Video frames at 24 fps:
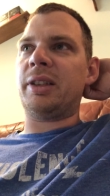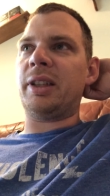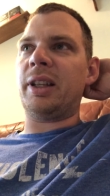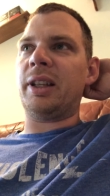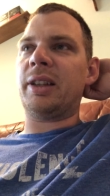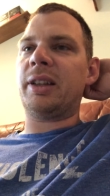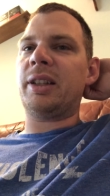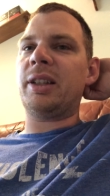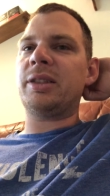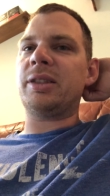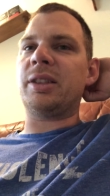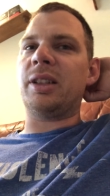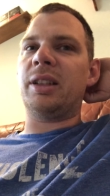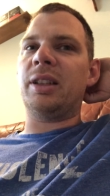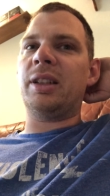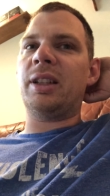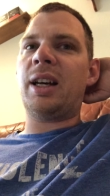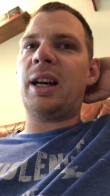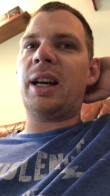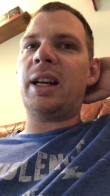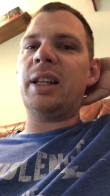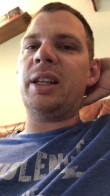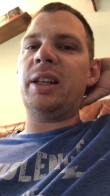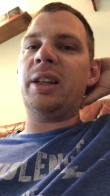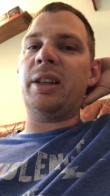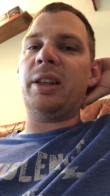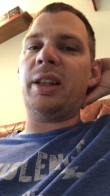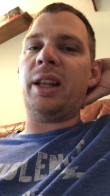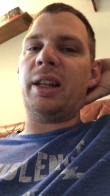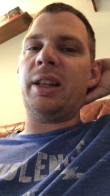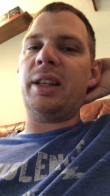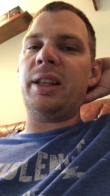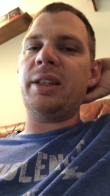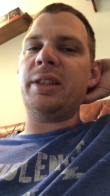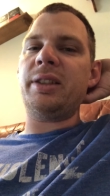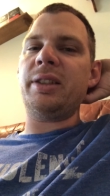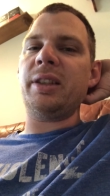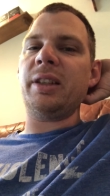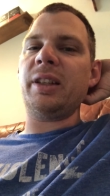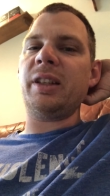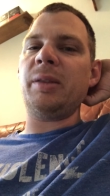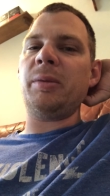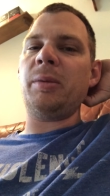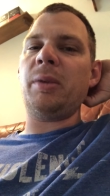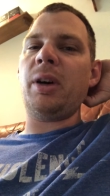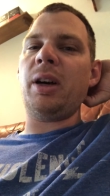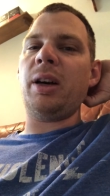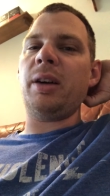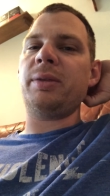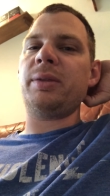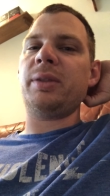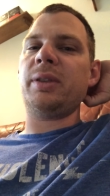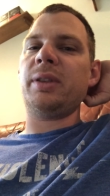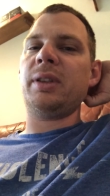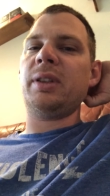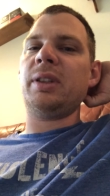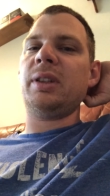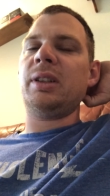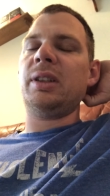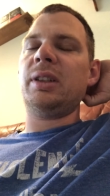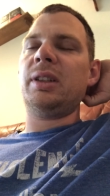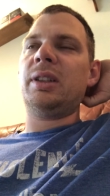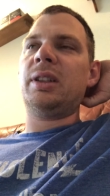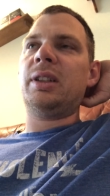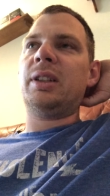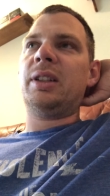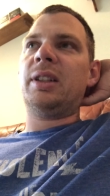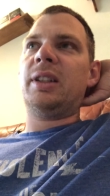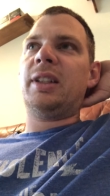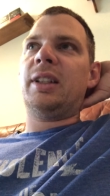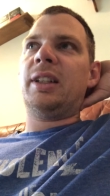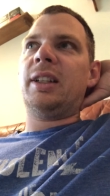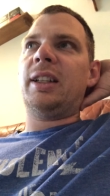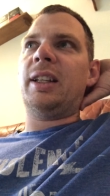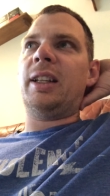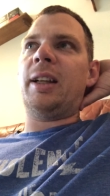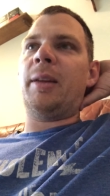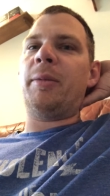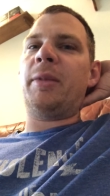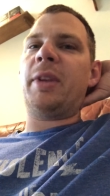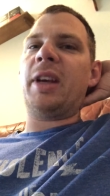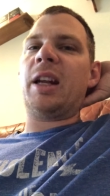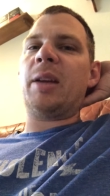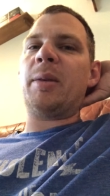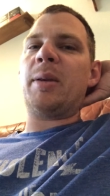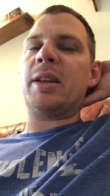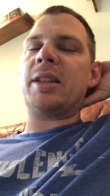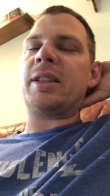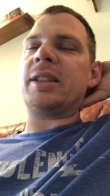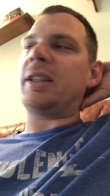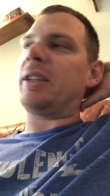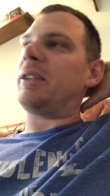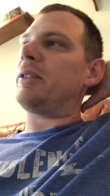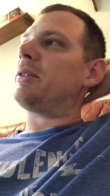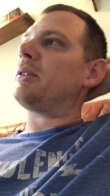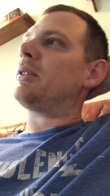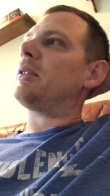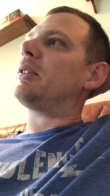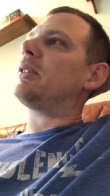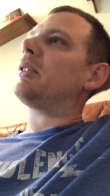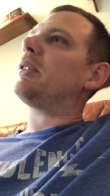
like, there's a lot here that needs to come off. And I'm thinking to myself,